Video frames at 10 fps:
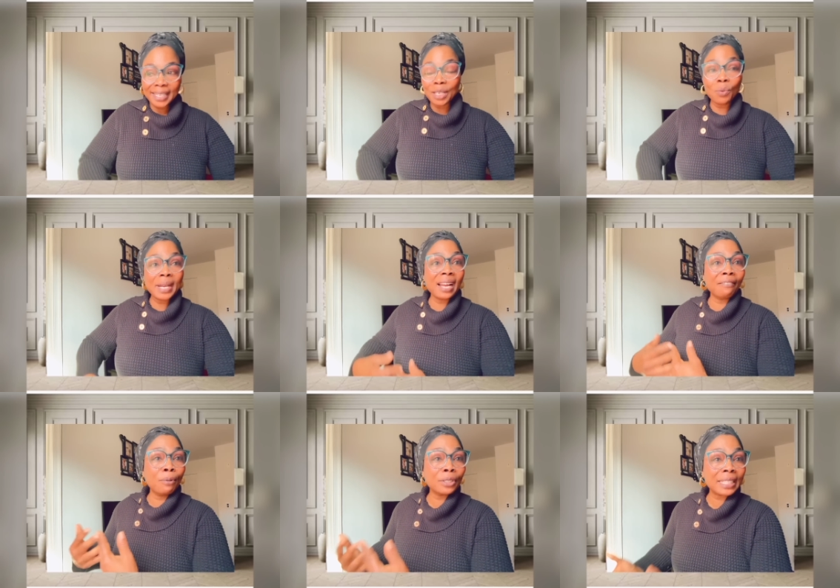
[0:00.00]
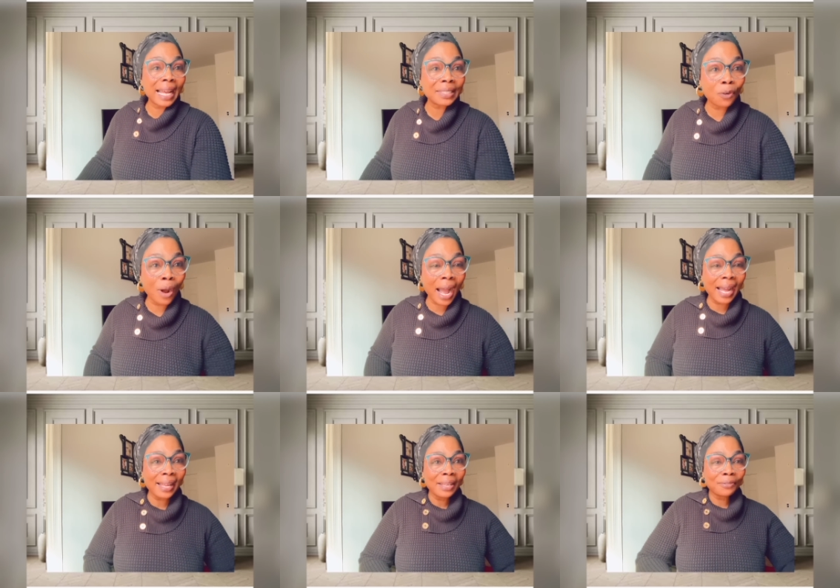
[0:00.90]
the way they have bought cars for
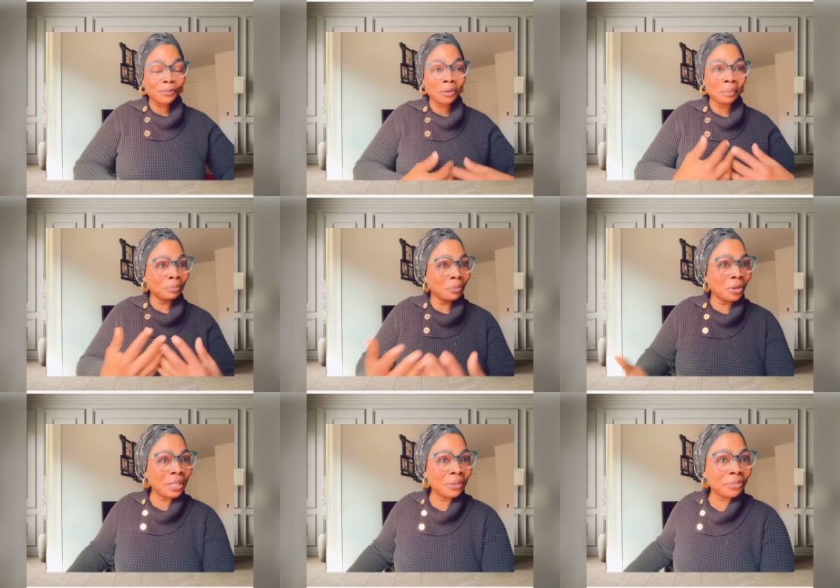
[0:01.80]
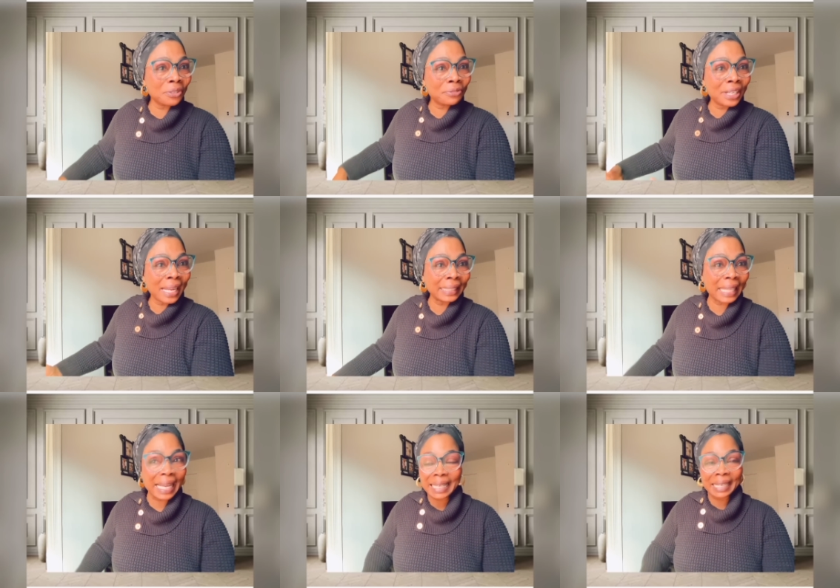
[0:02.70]
her, from money of offering and
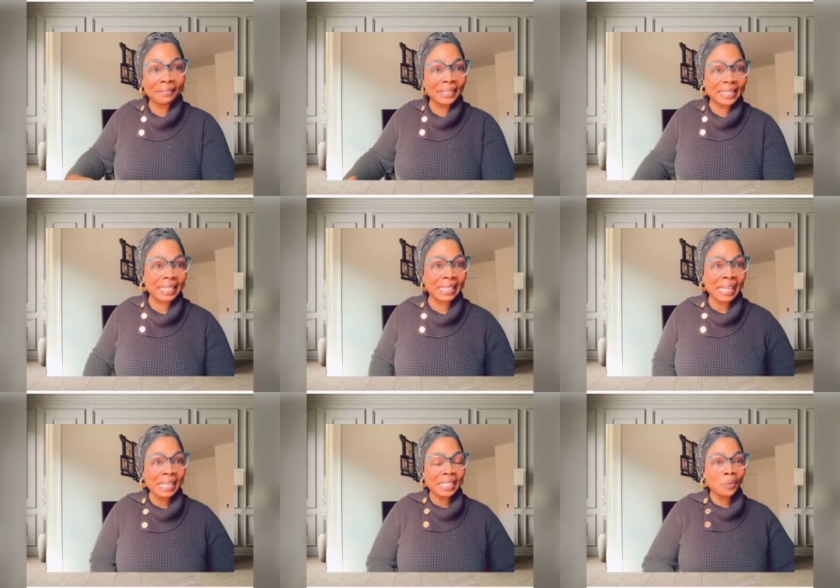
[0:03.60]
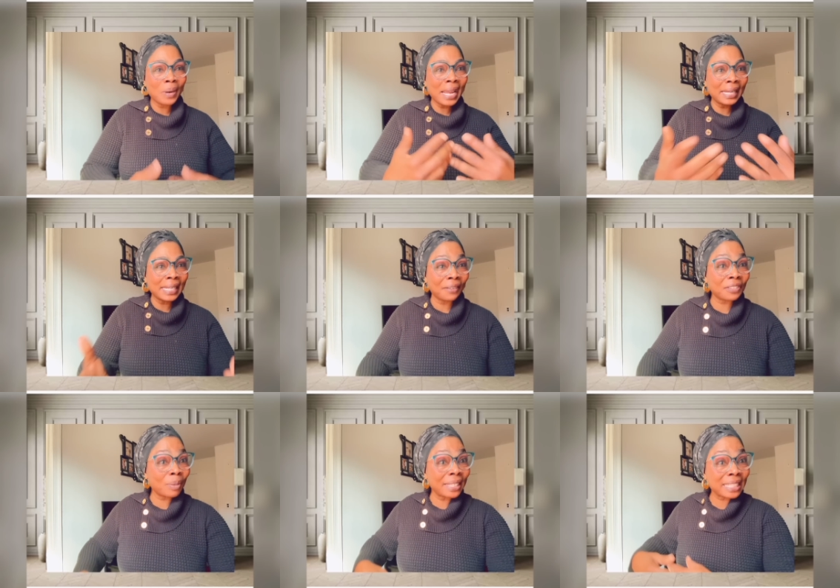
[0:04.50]
tithe and everything, the way they have
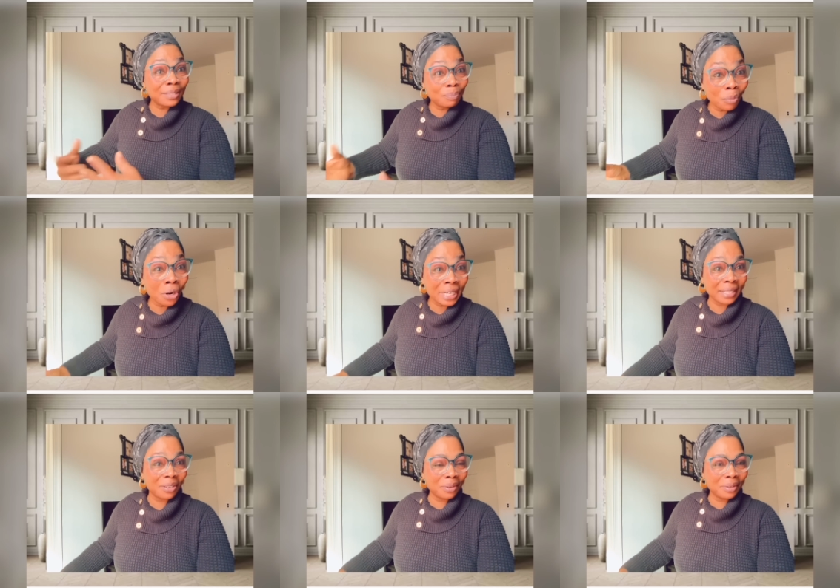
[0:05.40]
spent money.